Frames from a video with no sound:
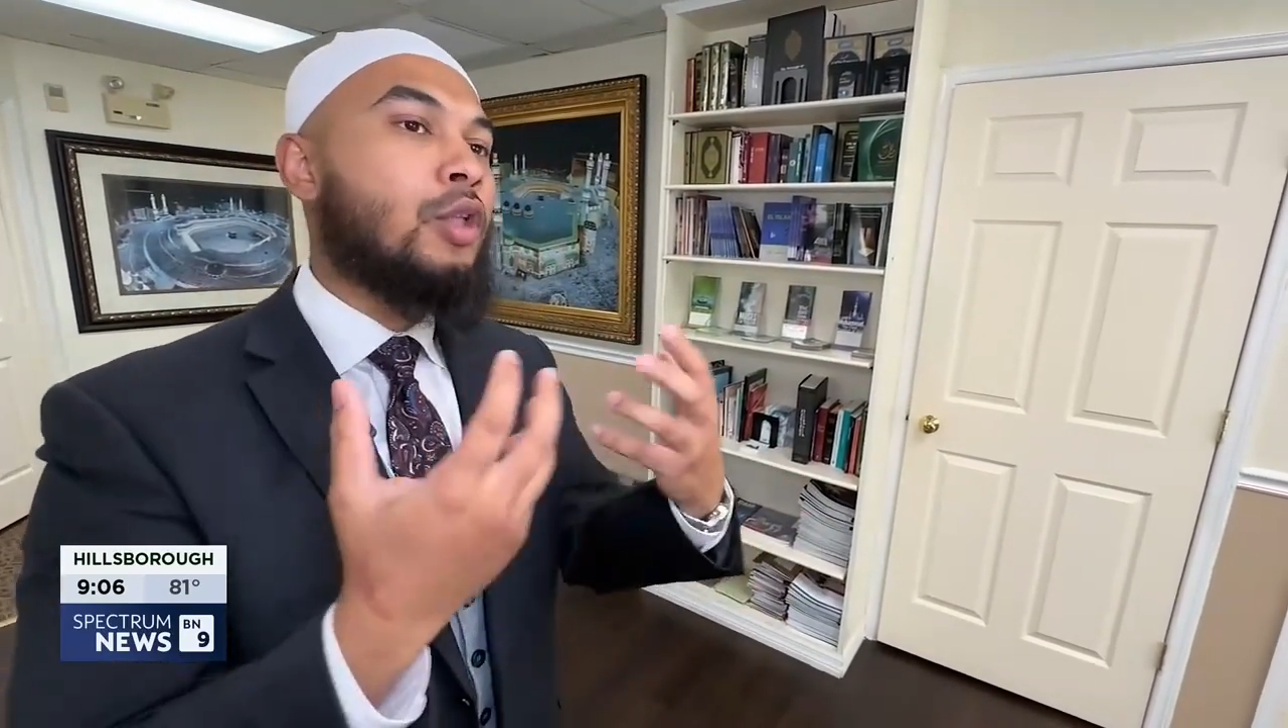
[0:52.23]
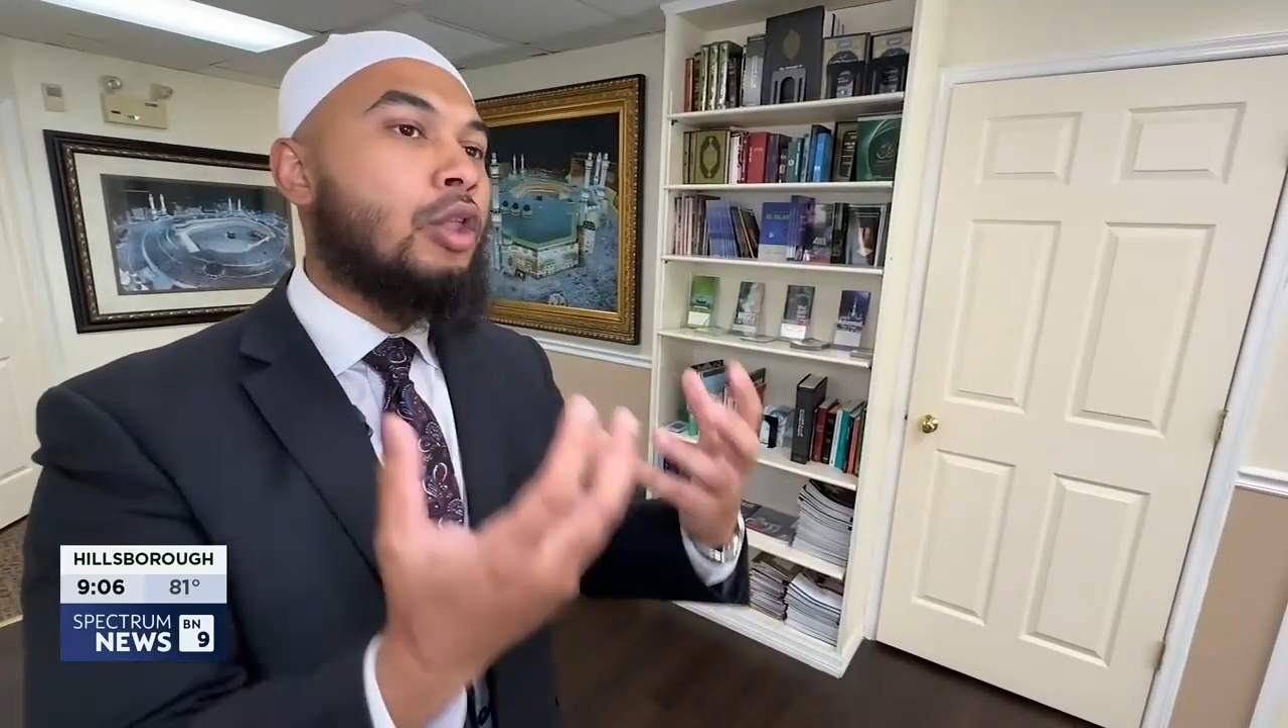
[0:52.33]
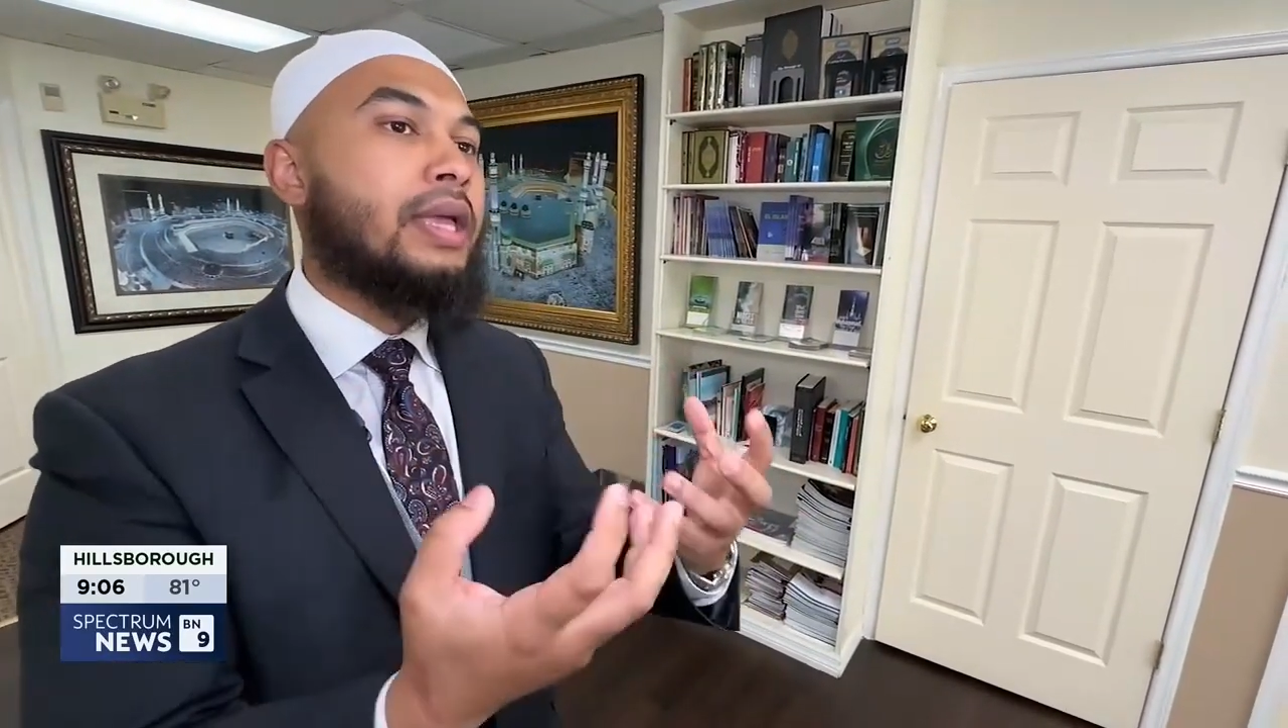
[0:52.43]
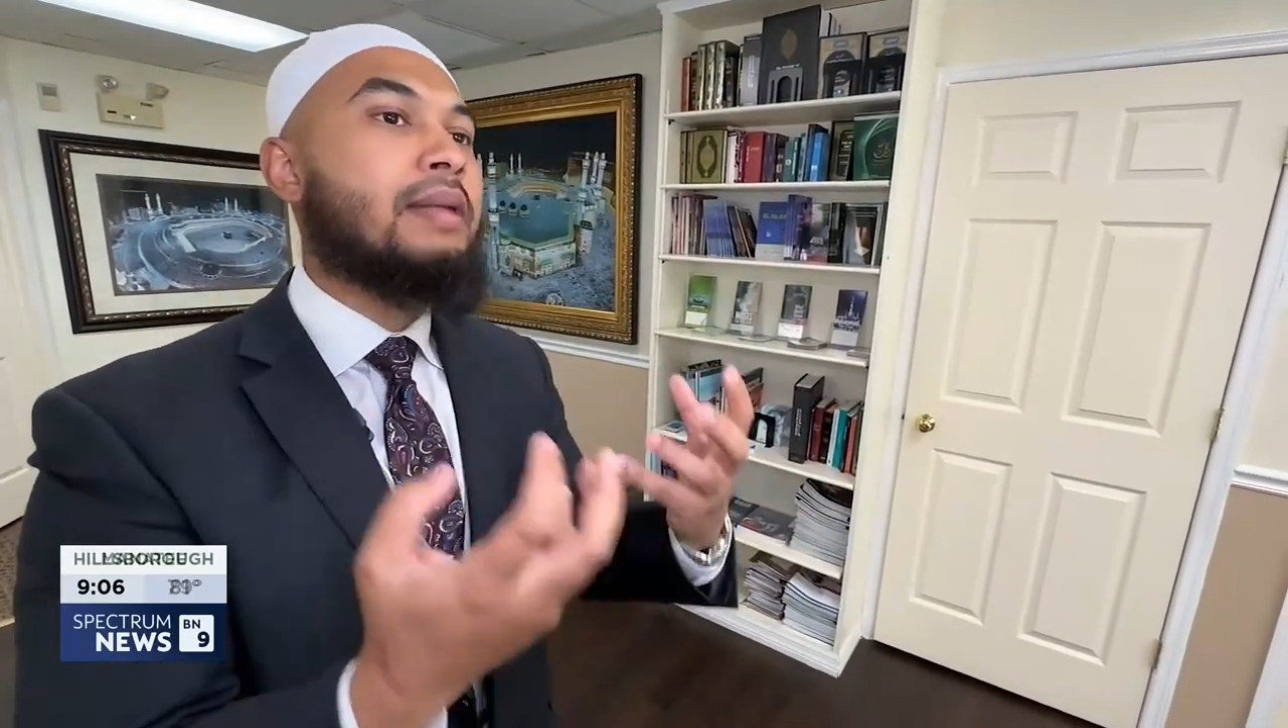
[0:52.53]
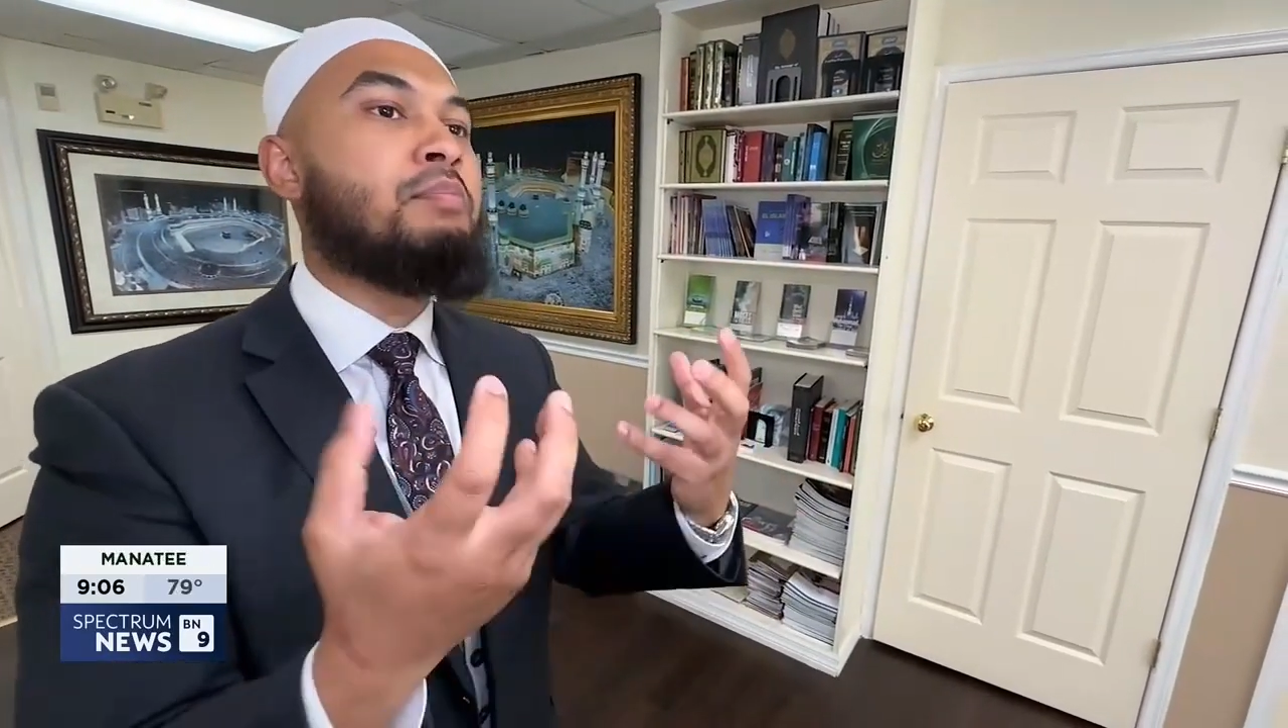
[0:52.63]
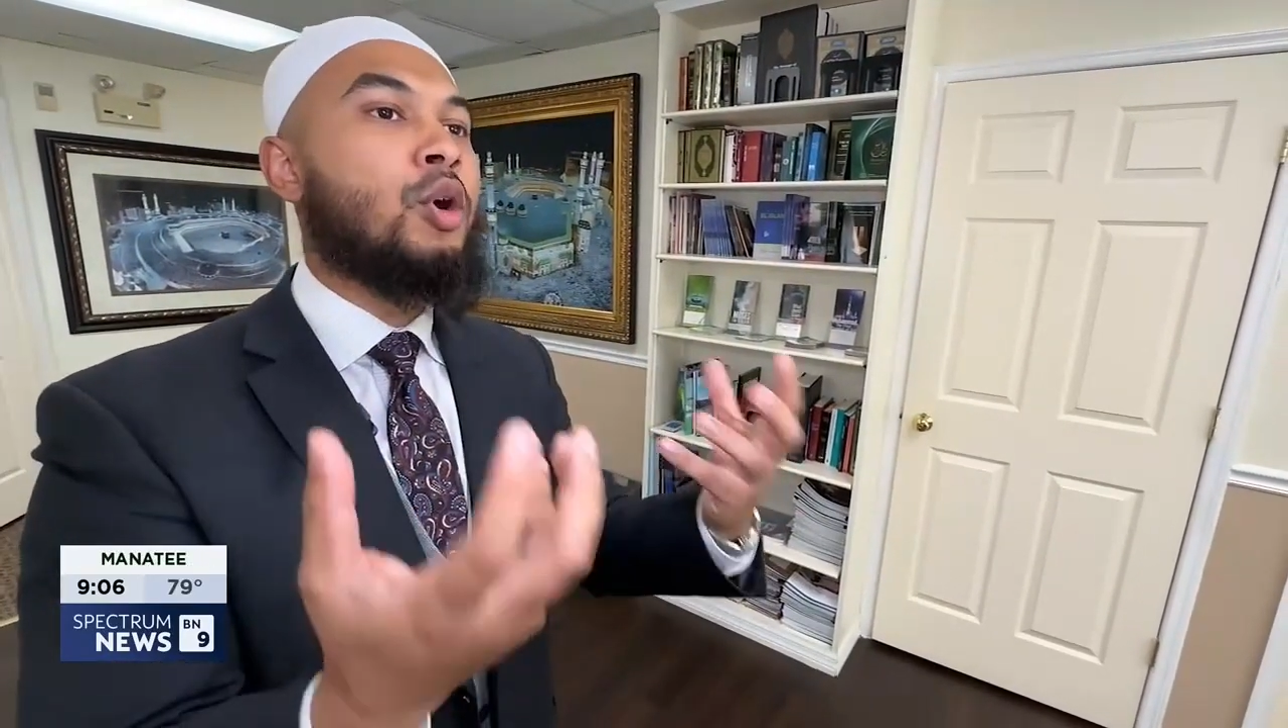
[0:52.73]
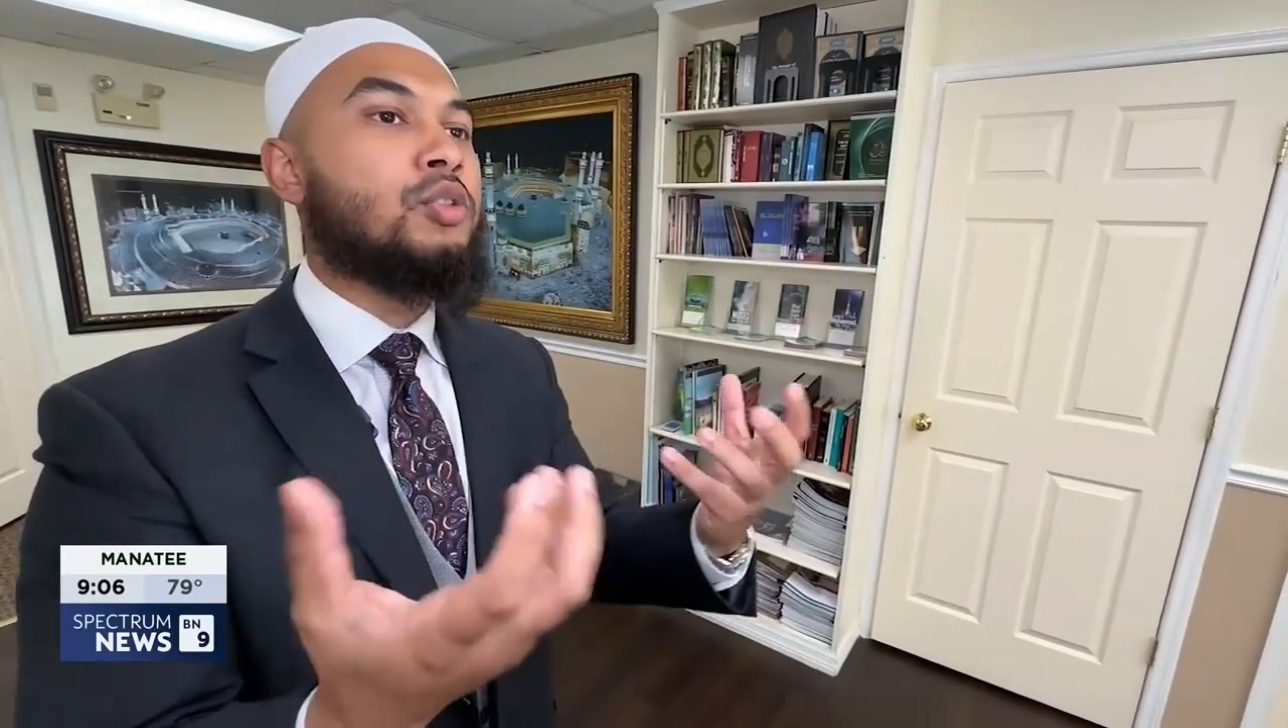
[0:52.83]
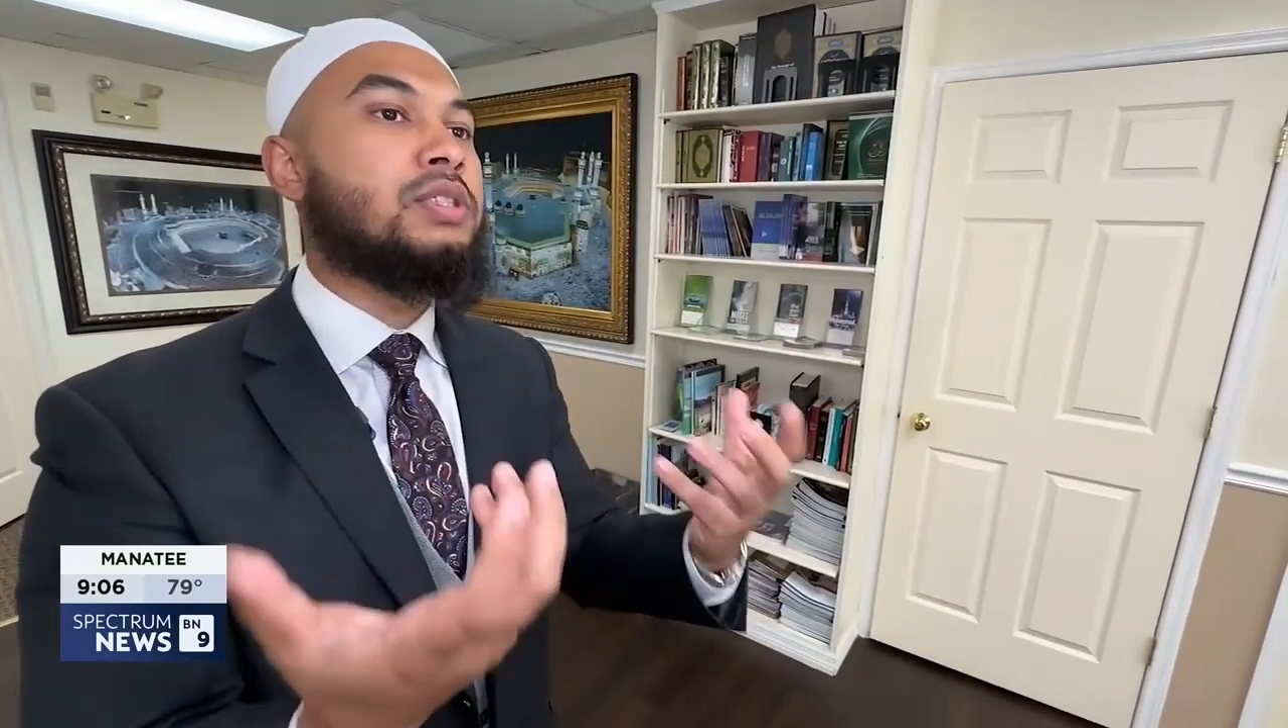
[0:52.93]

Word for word: to look at both